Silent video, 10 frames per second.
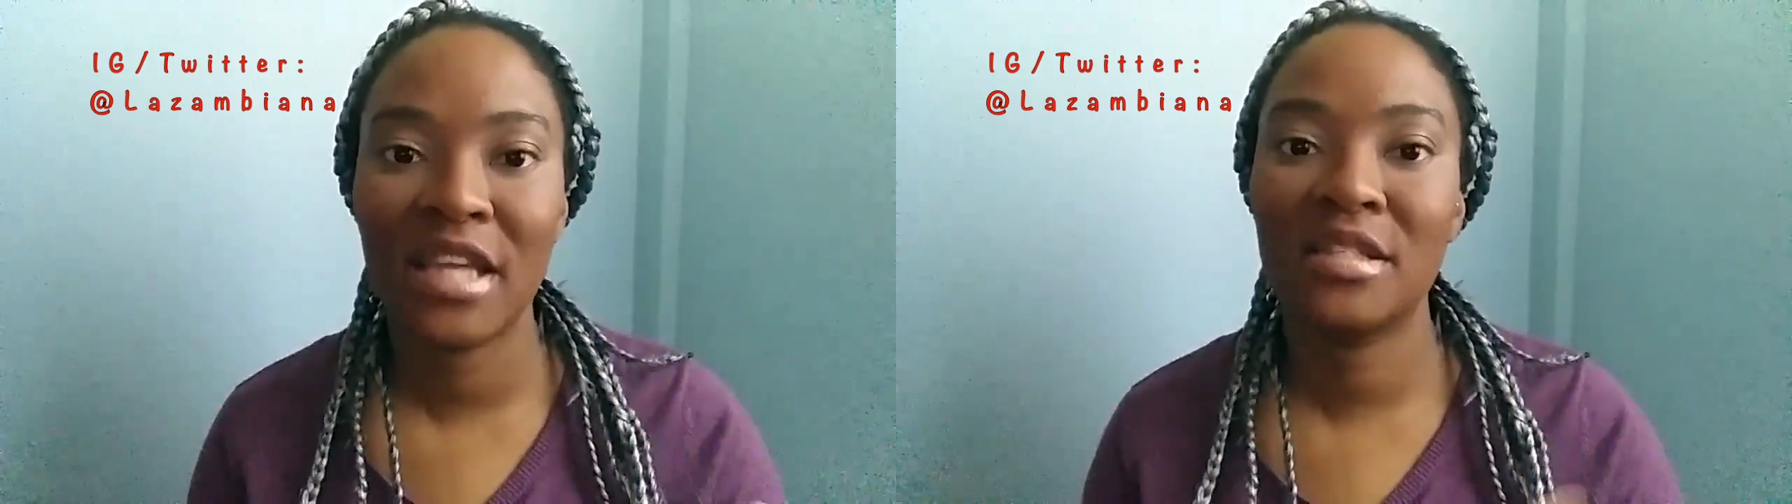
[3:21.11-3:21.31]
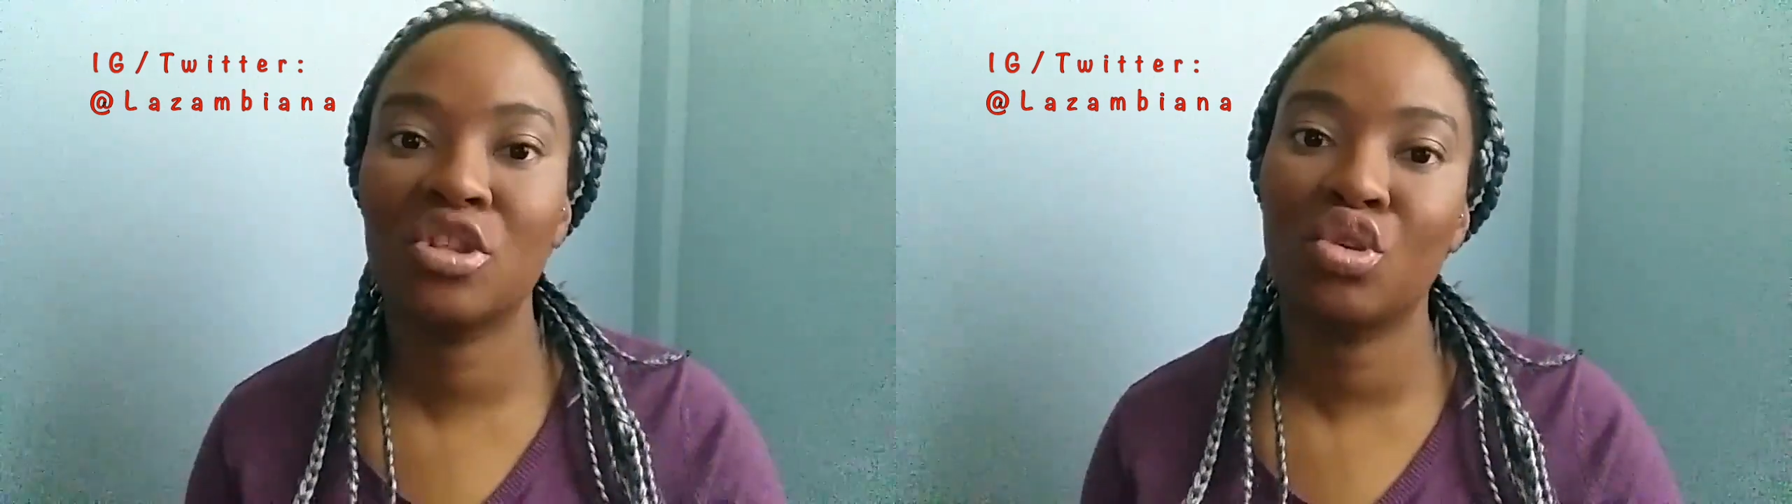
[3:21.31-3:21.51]

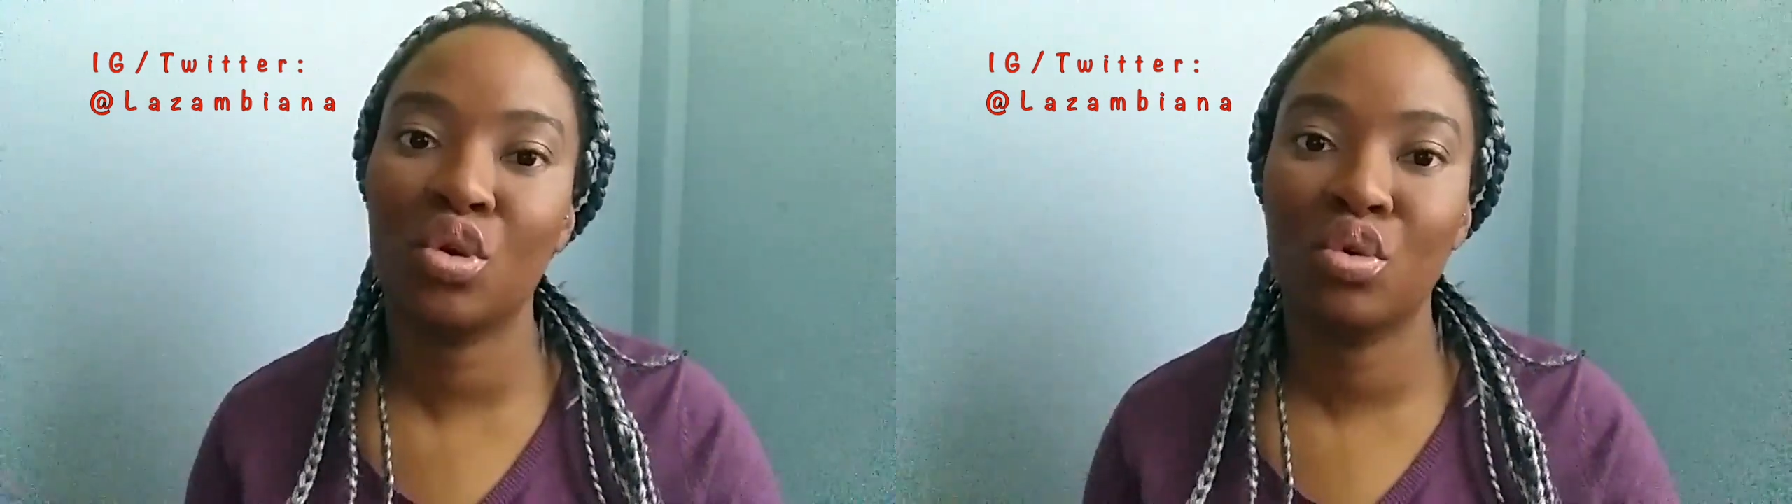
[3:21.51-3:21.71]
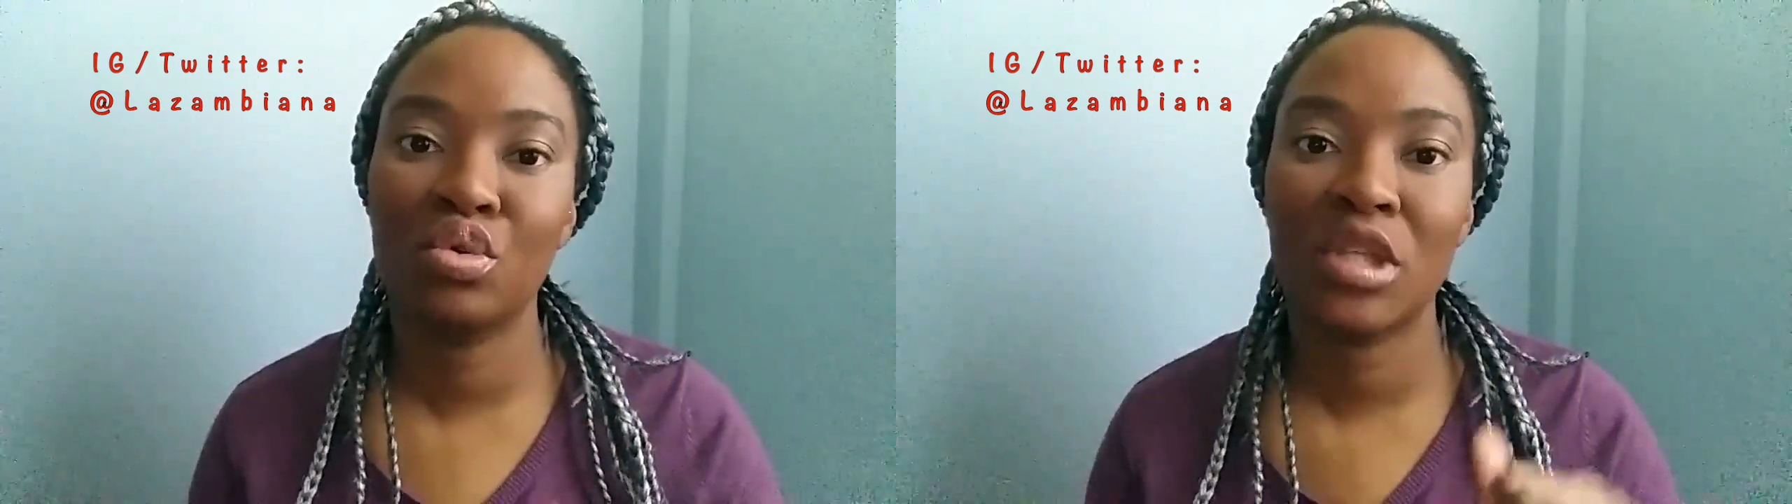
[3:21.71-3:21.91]
Esther
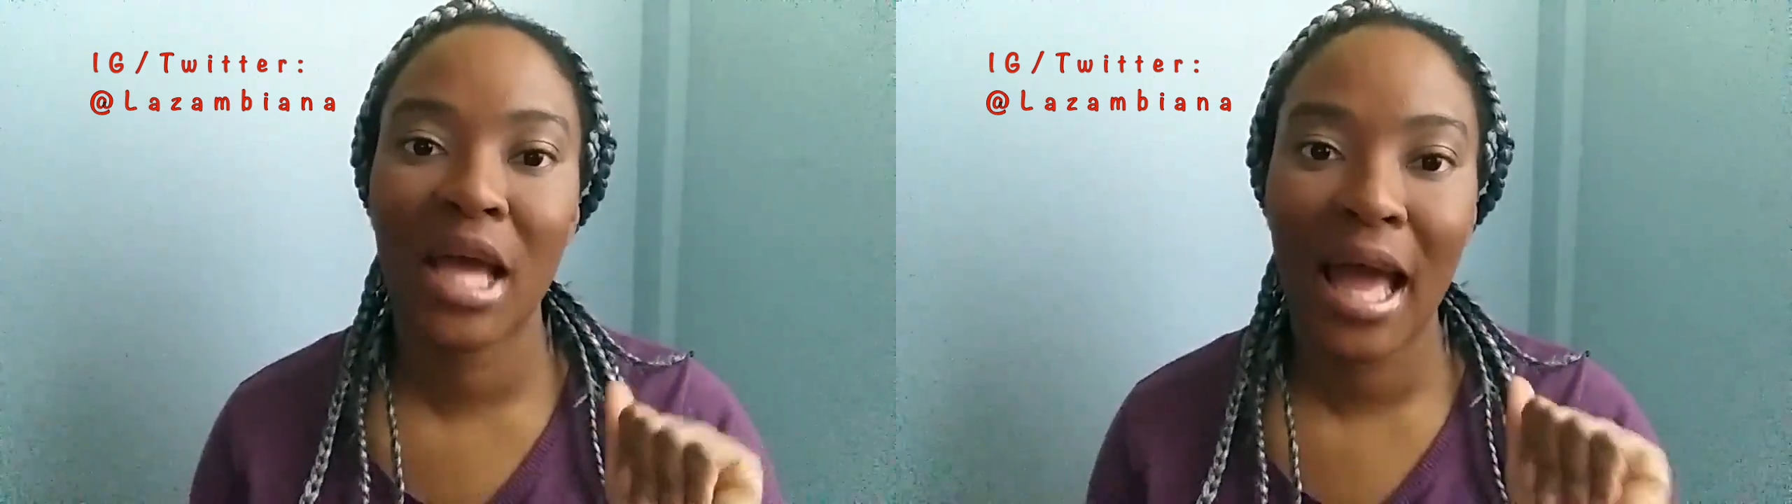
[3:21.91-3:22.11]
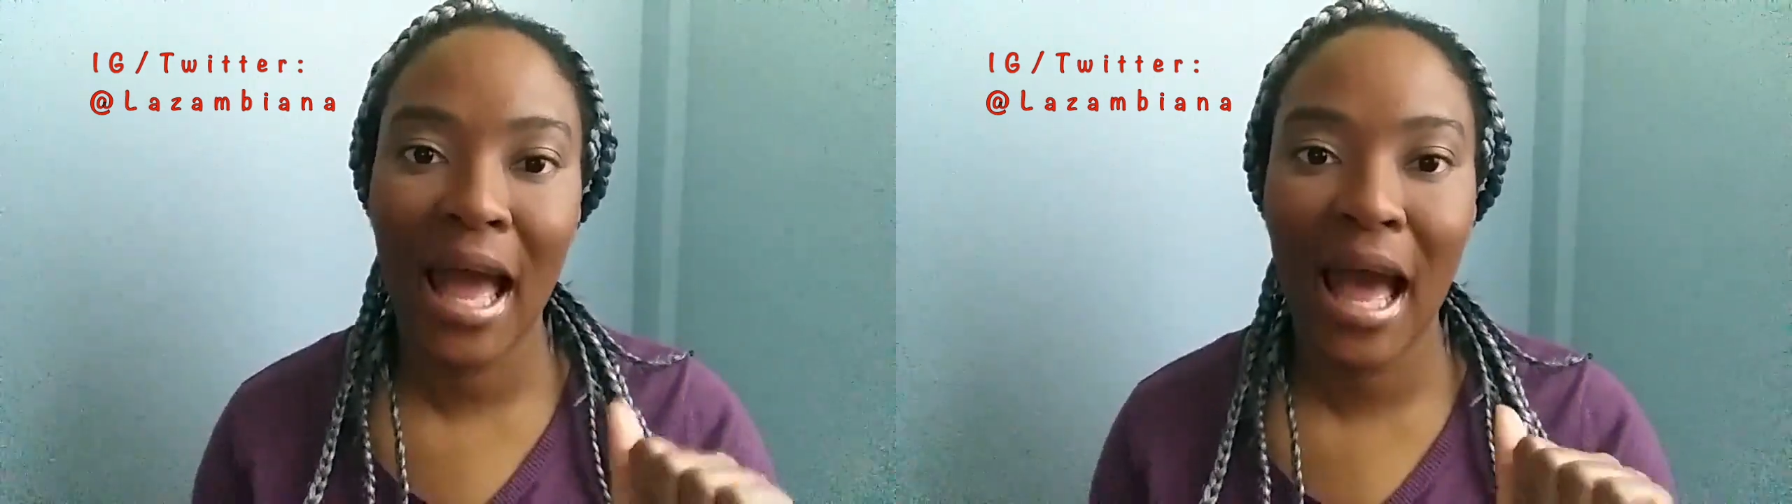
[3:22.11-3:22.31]
Chungu's
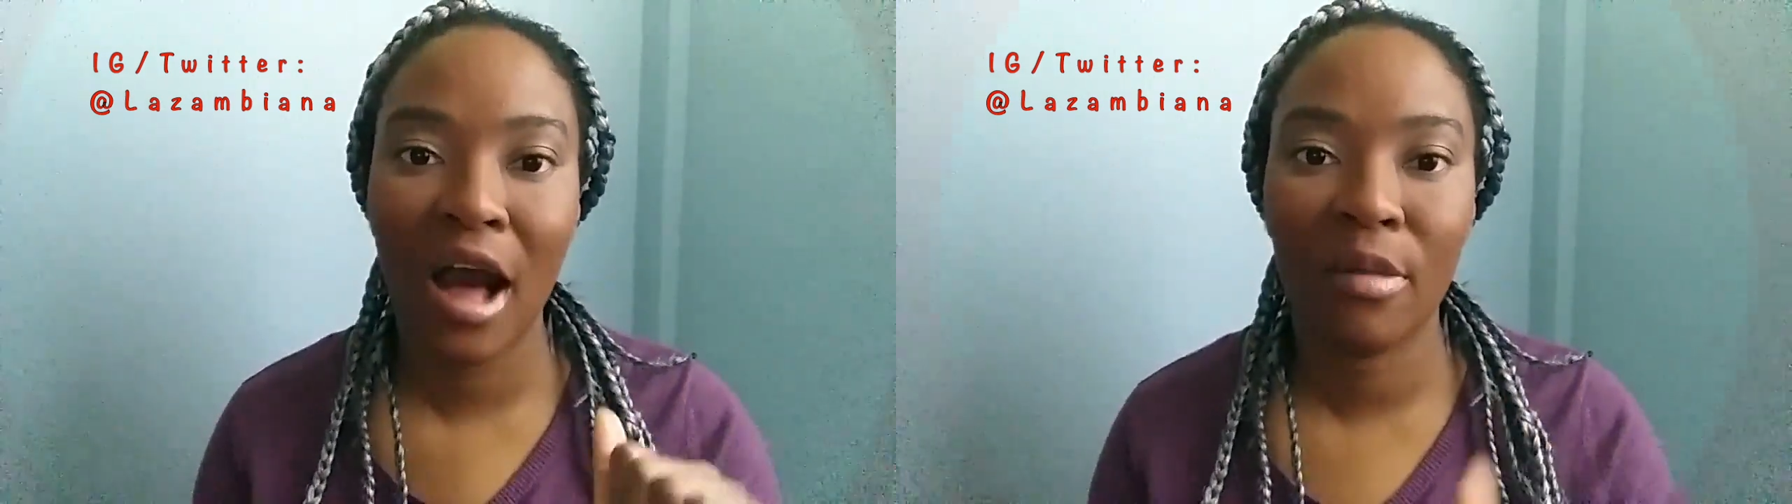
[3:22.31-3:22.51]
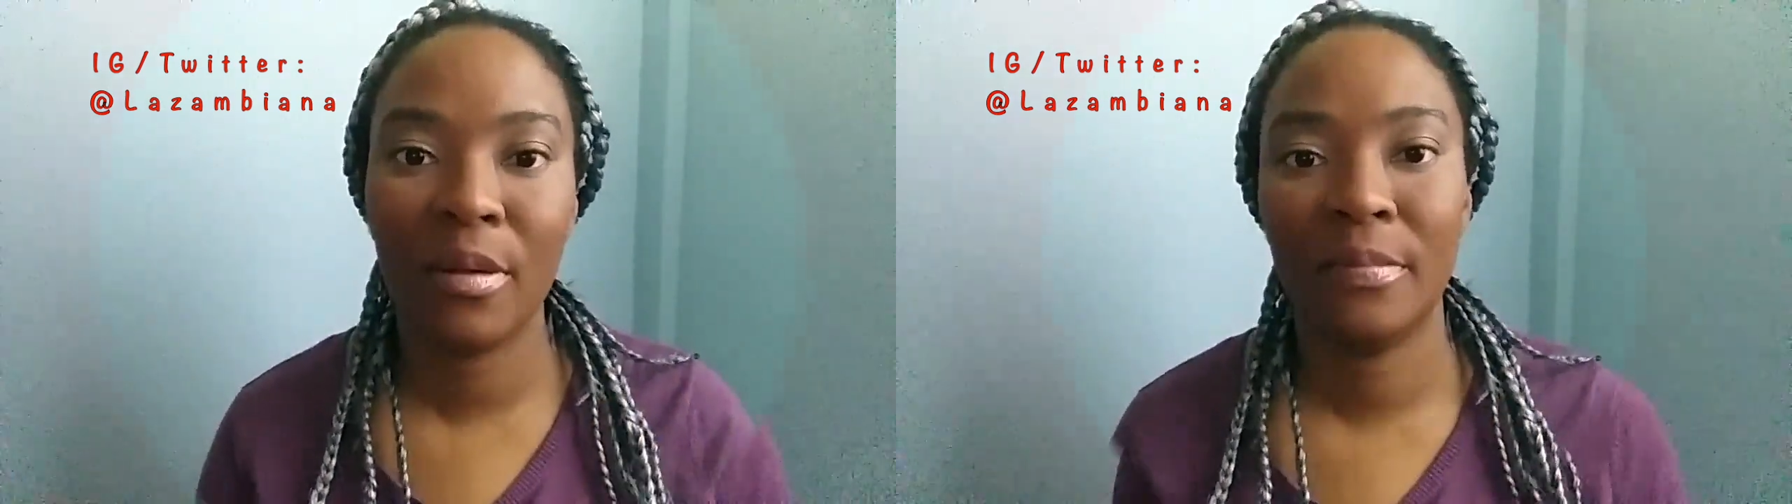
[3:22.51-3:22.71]

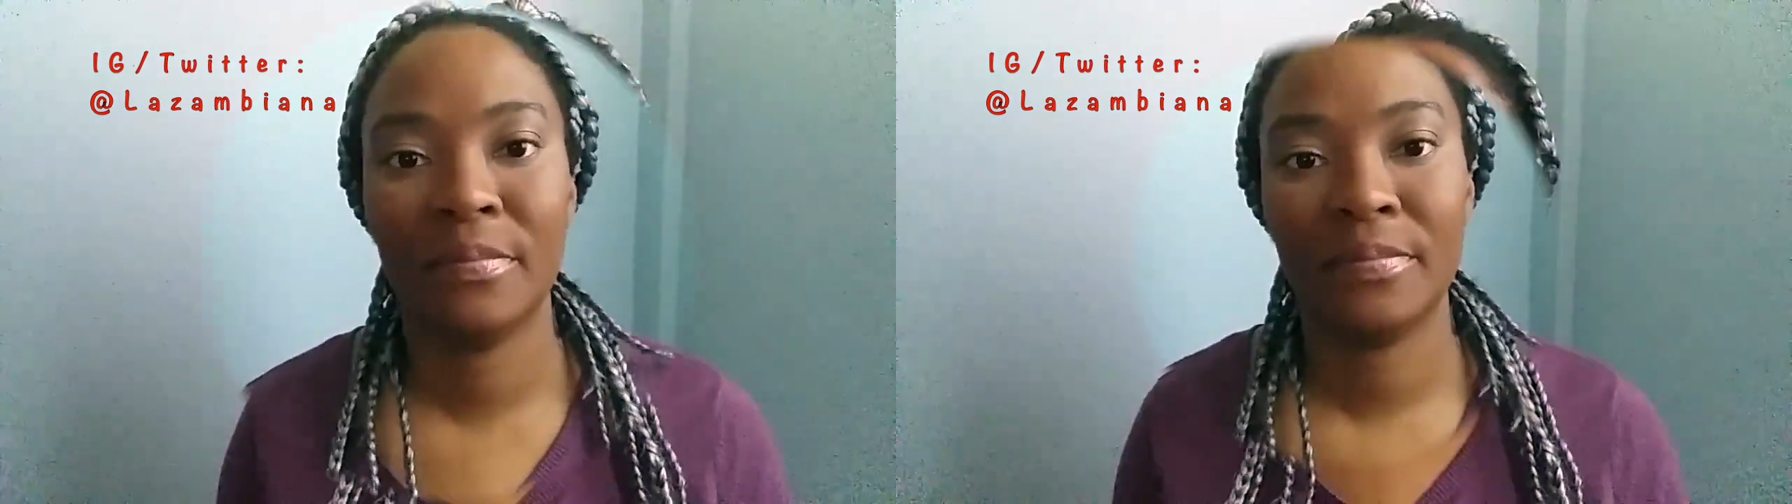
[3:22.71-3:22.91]
album.